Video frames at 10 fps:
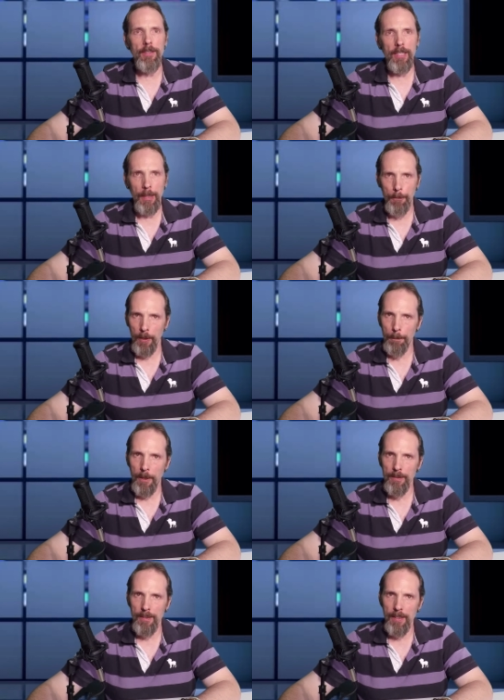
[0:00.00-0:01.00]
to keep putting
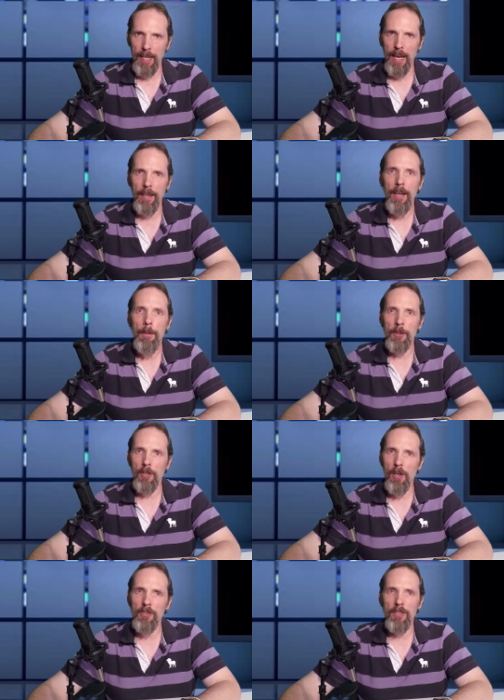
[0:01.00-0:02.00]
pucks in the net, but
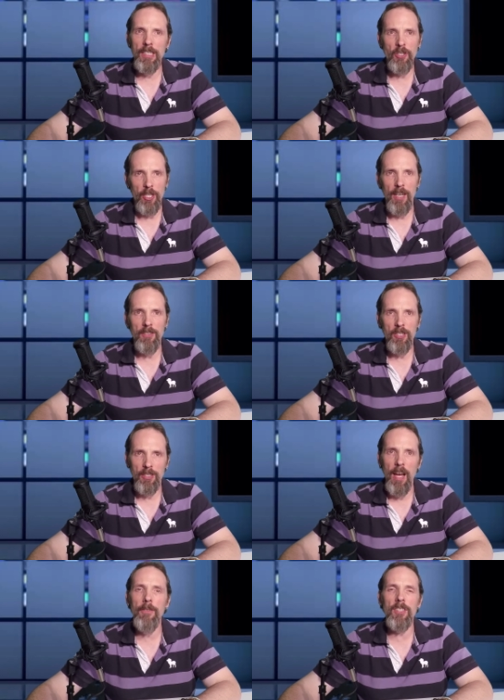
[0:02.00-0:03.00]
they'll also need John
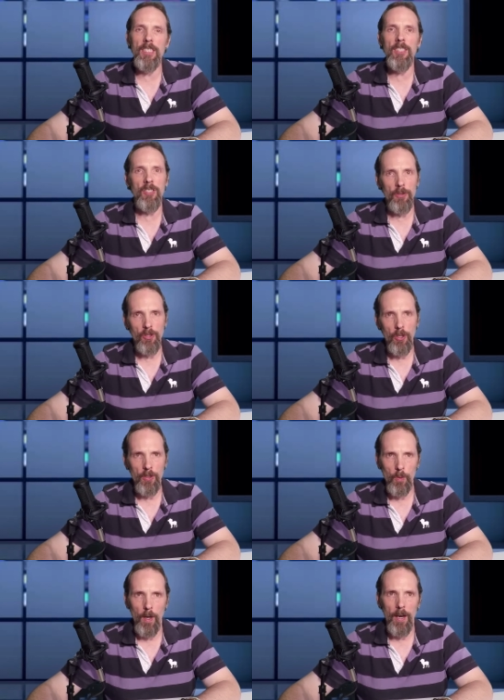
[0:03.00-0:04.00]
Sugnovsky to do so
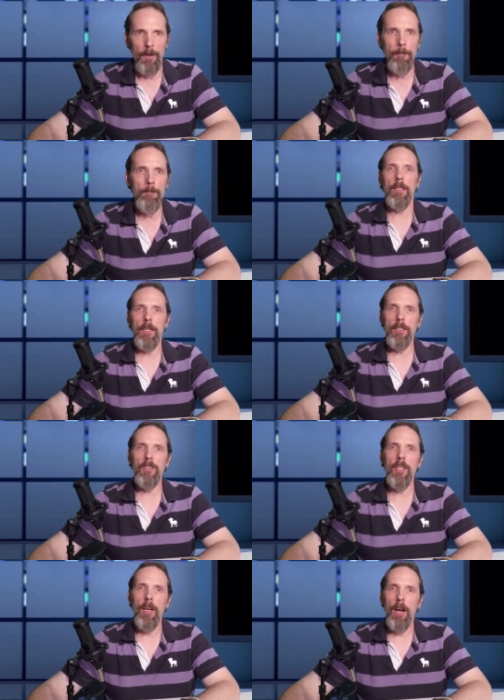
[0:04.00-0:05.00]
as well.
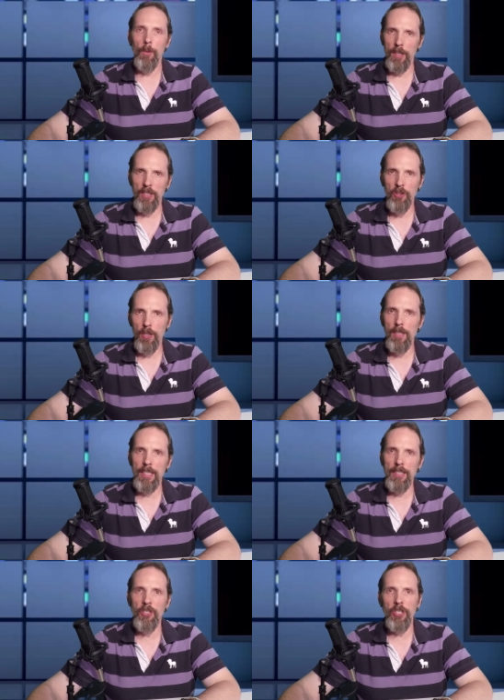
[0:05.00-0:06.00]
Hertz are really
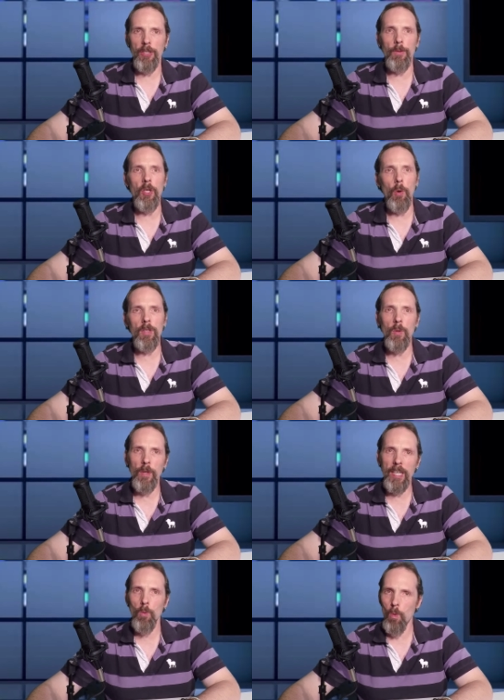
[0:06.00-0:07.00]
struggling this year, with only
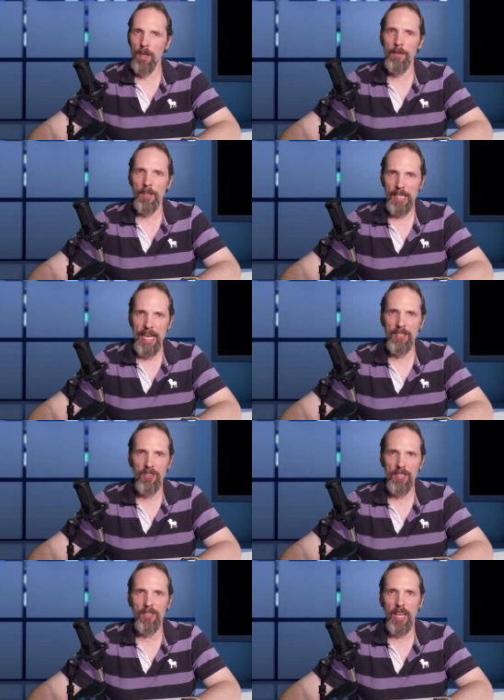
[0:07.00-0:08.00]
winning 1 of the last
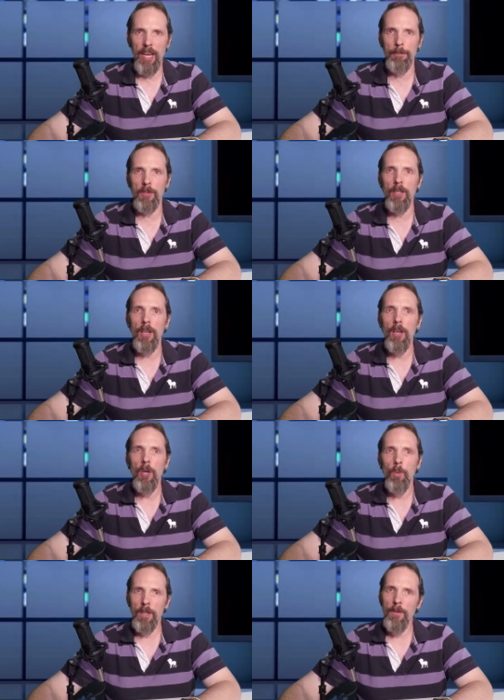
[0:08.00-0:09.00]
6 games.
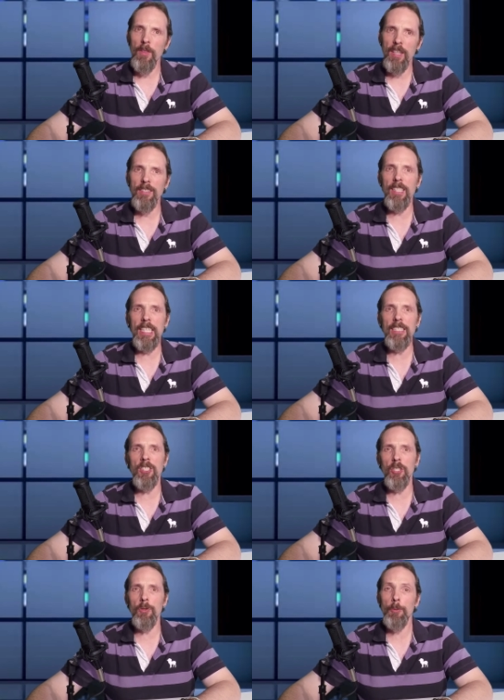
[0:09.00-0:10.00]
One of the things they need to
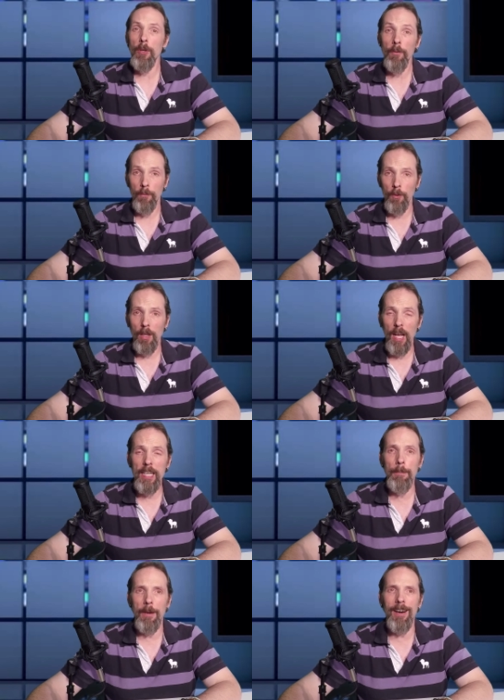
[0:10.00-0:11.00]
do is put a full
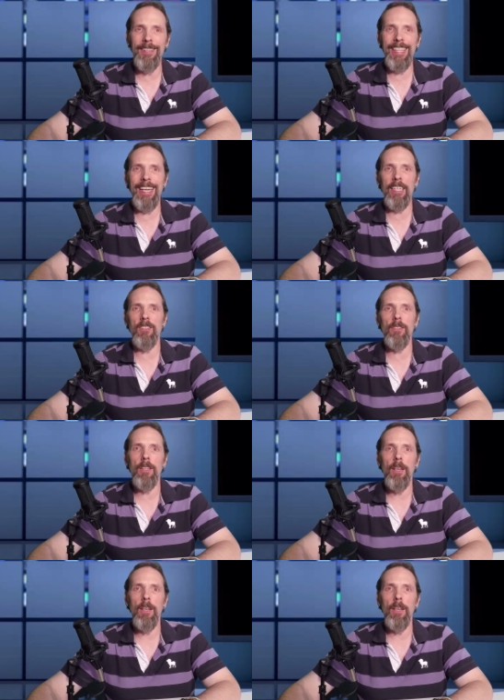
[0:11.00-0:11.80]
lineup on the ice.